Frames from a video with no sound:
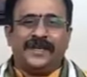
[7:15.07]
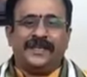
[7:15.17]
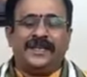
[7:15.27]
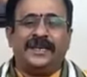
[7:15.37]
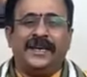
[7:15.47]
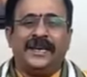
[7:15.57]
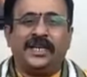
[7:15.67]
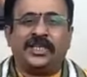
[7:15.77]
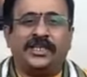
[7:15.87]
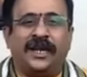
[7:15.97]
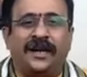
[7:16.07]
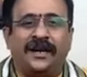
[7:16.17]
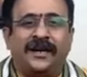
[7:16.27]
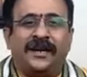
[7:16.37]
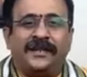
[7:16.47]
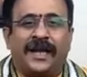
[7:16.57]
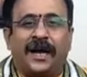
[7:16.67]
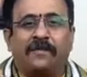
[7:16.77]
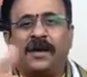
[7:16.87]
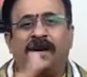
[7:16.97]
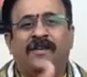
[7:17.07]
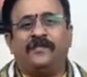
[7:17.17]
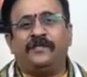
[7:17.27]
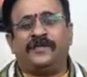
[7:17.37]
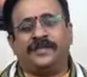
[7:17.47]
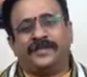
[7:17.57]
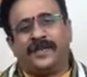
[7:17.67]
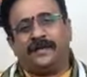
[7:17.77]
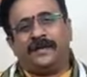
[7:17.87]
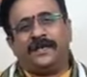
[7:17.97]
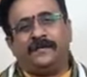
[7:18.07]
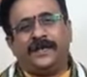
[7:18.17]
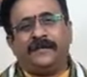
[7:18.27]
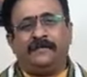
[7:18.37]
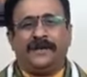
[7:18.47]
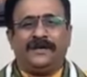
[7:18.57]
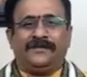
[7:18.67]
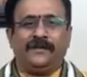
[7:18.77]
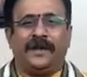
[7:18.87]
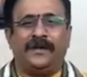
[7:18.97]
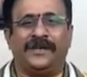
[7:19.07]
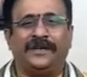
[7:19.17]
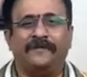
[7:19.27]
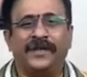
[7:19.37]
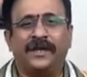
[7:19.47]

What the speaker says: the national dharma of Germany being military power,